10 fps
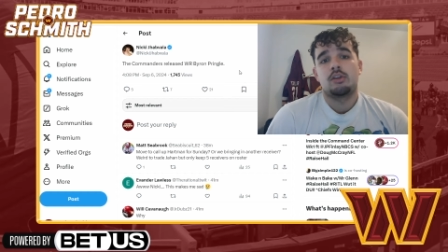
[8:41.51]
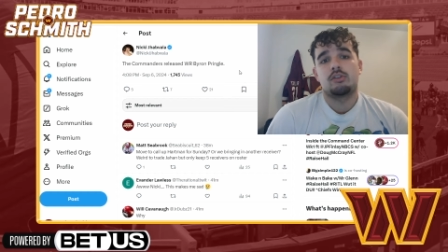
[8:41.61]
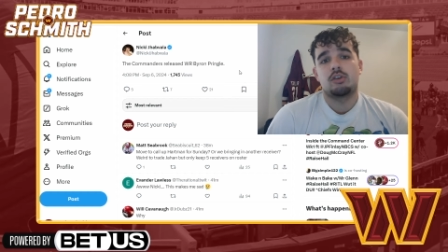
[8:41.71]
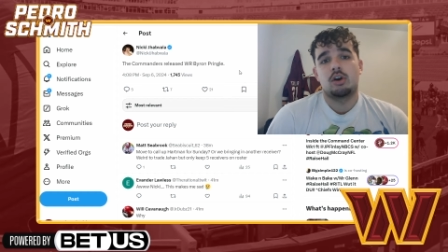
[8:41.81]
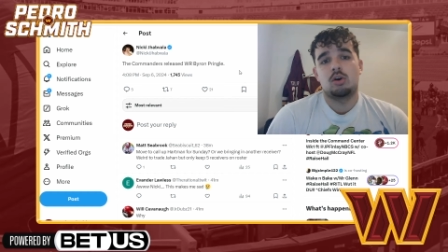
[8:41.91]

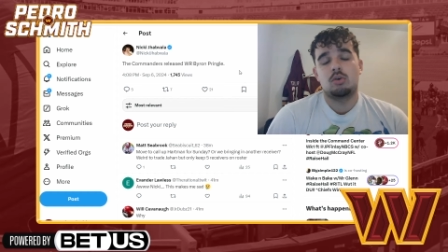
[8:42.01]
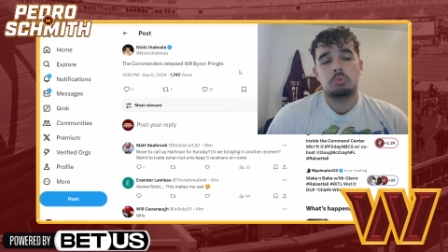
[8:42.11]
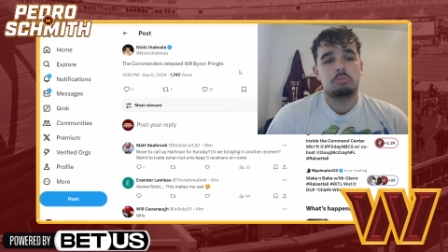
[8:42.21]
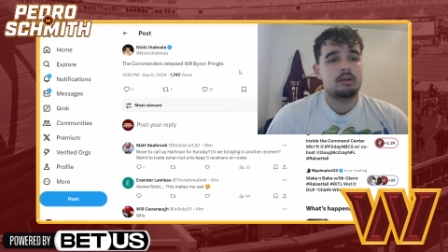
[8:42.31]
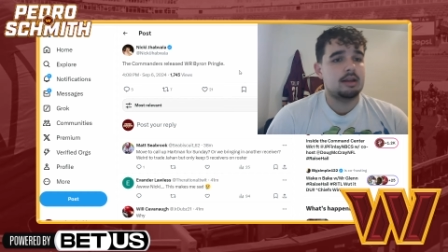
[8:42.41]

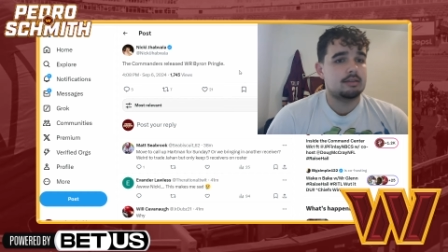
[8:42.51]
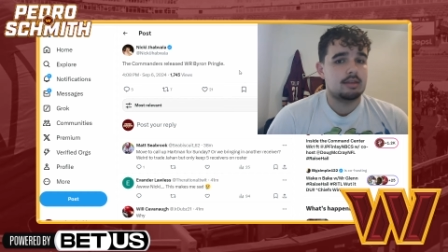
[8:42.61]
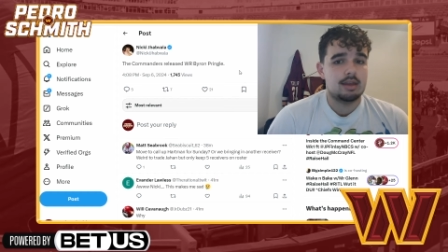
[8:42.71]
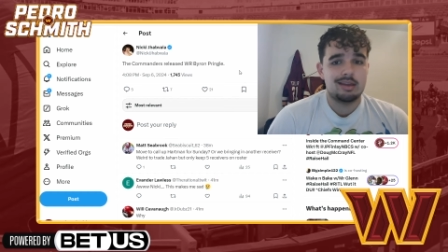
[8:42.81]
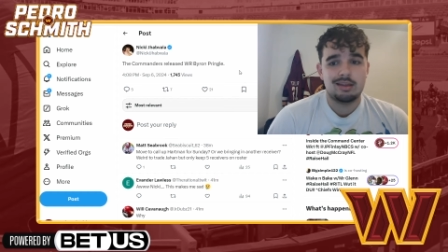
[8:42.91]
So, I guess
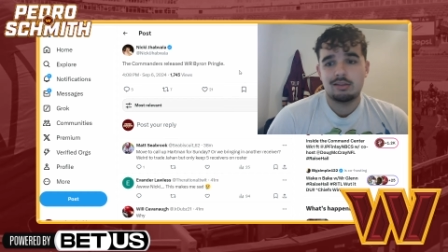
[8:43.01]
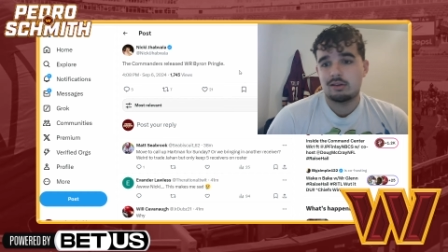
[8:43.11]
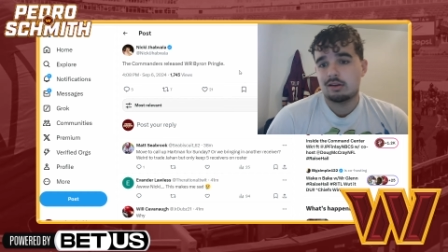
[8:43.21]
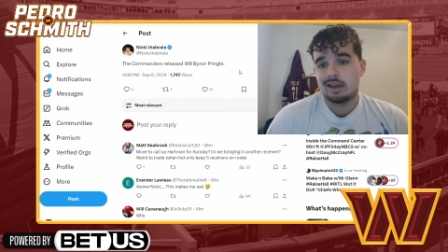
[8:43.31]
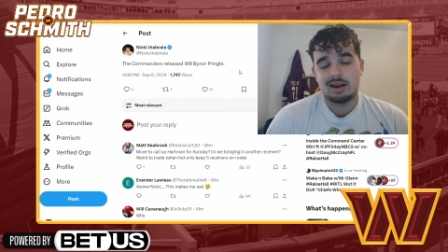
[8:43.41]
they
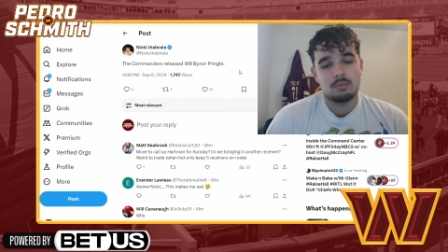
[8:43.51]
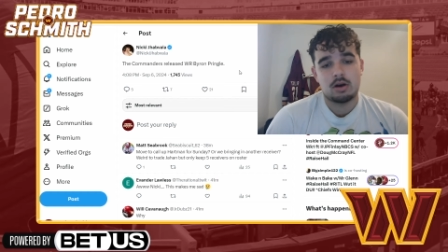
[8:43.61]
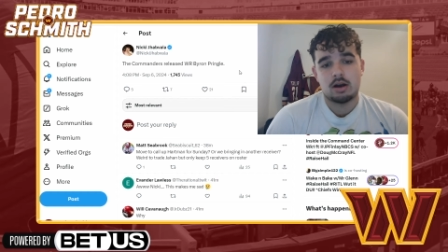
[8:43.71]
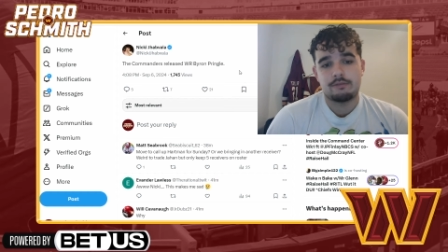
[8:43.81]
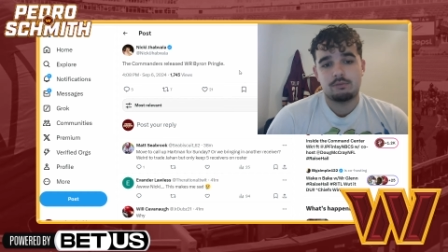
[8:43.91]
they're getting him
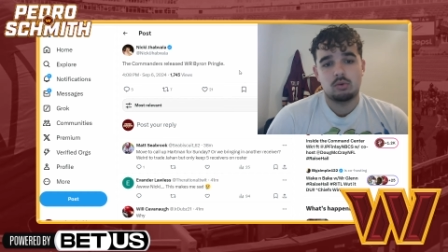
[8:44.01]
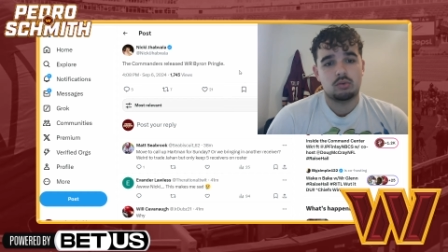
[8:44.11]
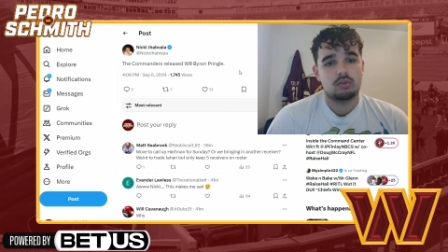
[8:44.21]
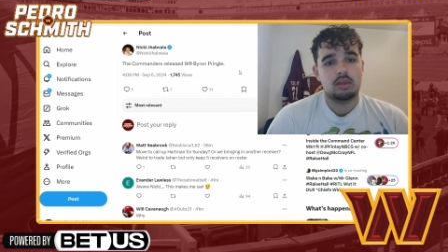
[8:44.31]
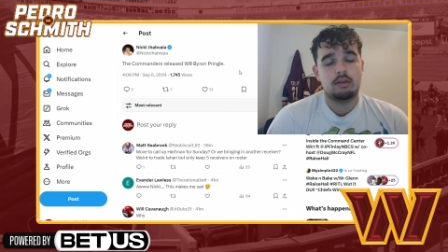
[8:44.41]
off. We'll
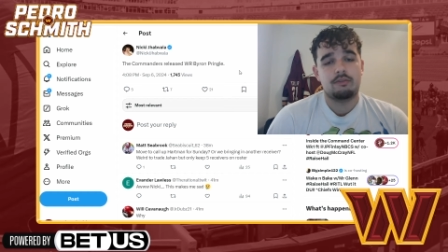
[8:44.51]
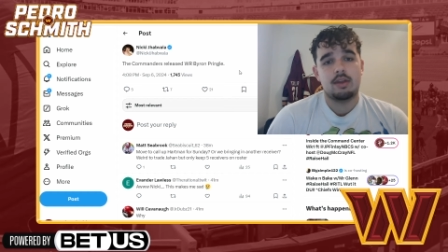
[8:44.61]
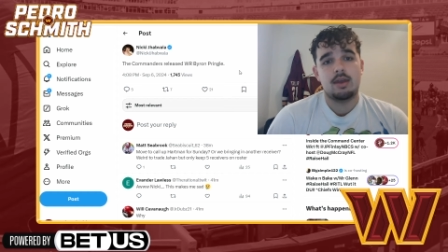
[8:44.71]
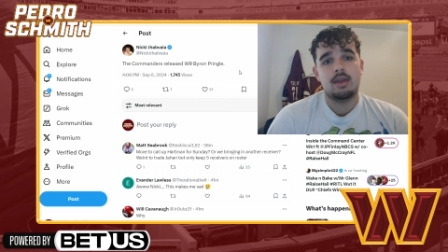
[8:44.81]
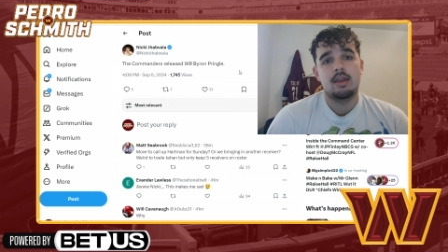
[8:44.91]
see if
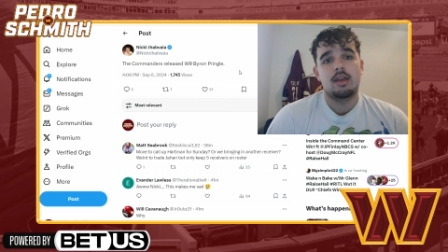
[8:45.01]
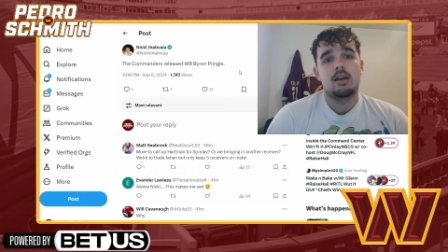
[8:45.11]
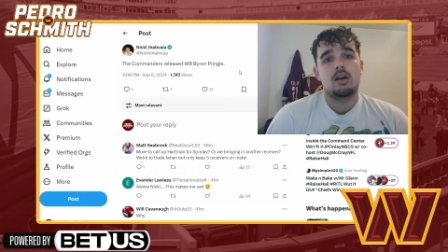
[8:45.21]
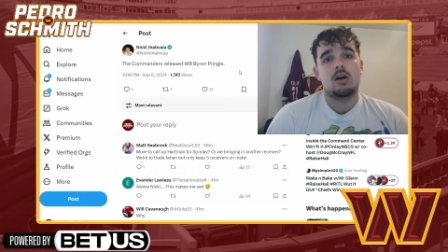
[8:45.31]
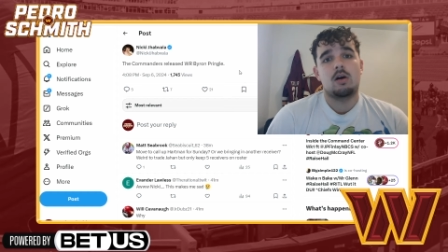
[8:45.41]
they
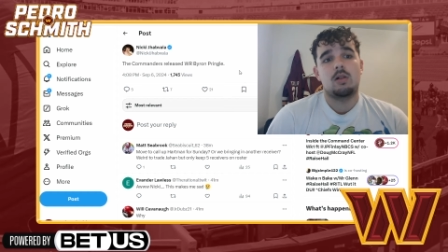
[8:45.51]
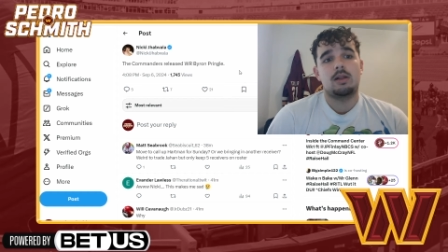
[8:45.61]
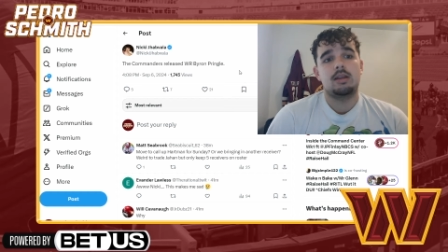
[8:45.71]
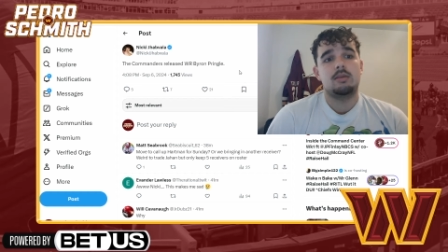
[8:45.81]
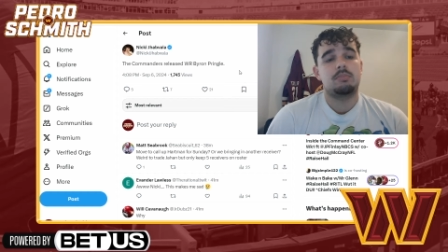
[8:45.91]
call
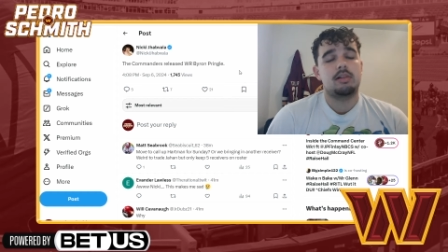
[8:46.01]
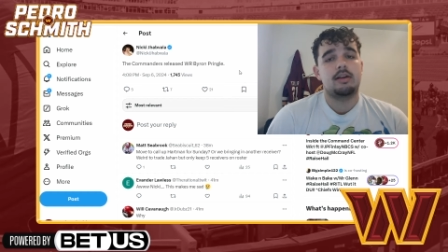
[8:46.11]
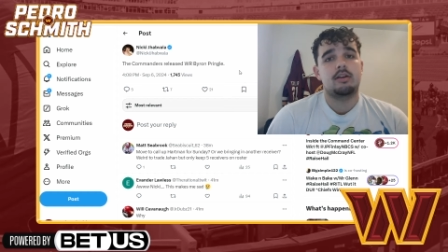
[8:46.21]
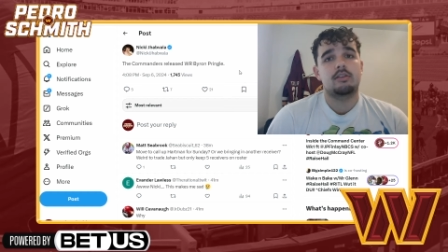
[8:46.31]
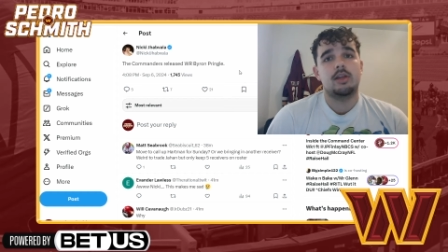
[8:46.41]
any
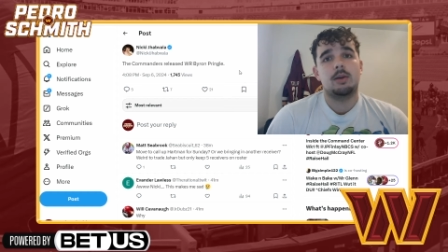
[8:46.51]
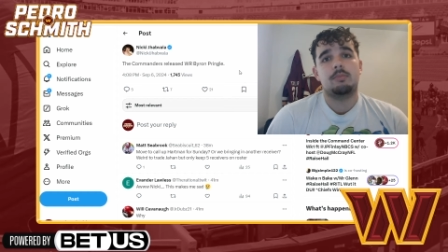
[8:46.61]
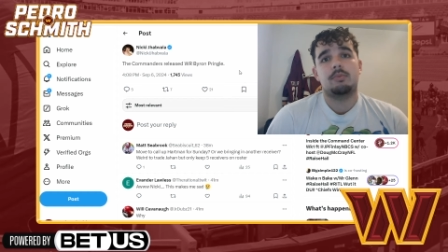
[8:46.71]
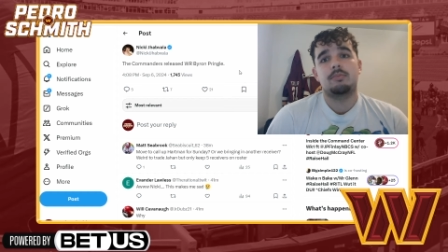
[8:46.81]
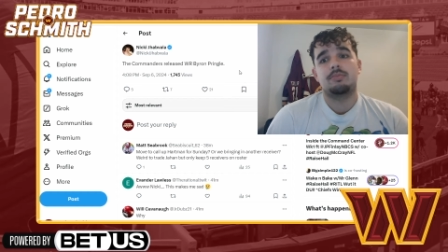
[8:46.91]
players
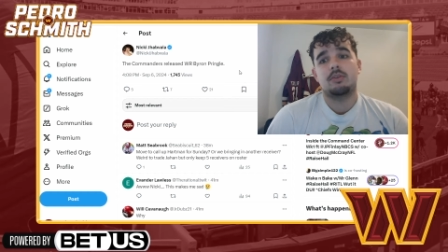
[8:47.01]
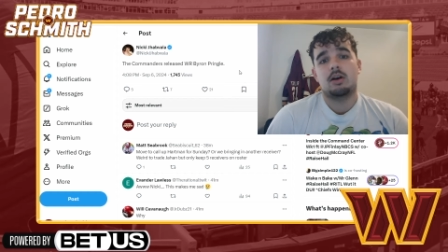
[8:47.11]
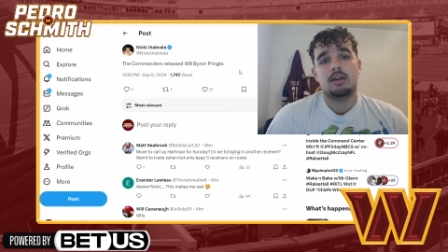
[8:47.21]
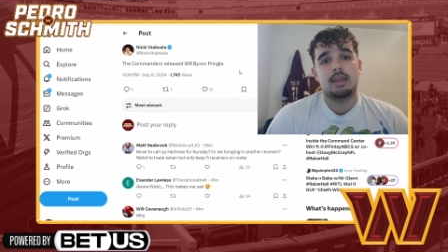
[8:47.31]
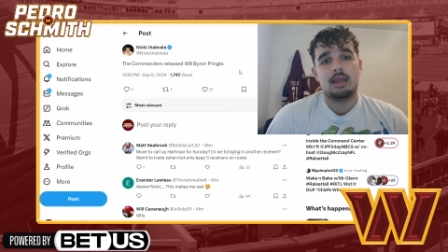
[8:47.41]
up
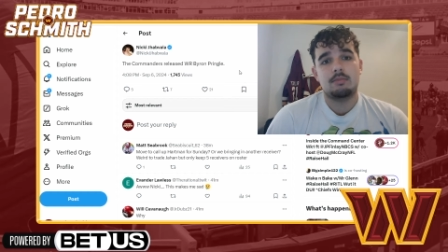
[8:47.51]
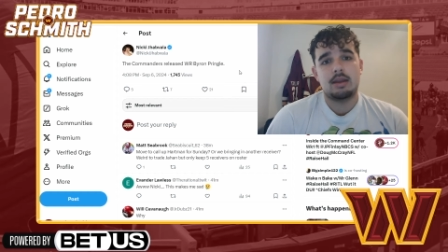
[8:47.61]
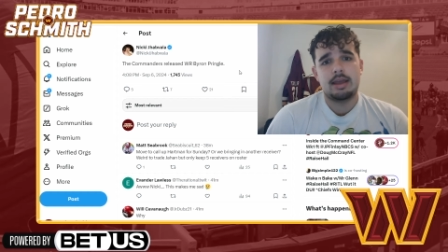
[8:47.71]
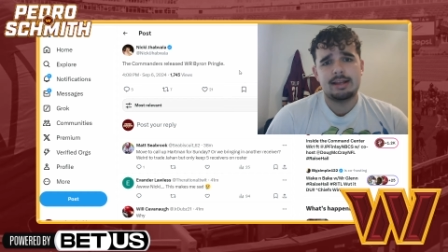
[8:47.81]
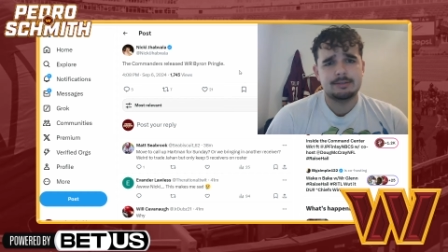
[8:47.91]
on game
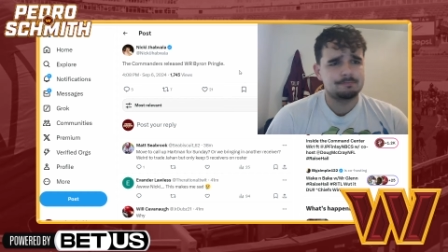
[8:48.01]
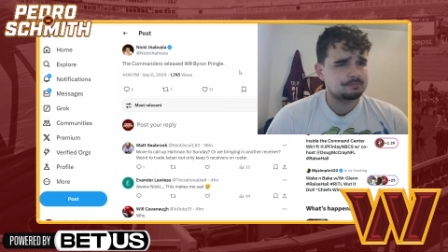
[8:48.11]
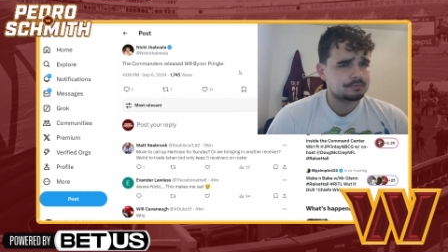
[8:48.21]
day.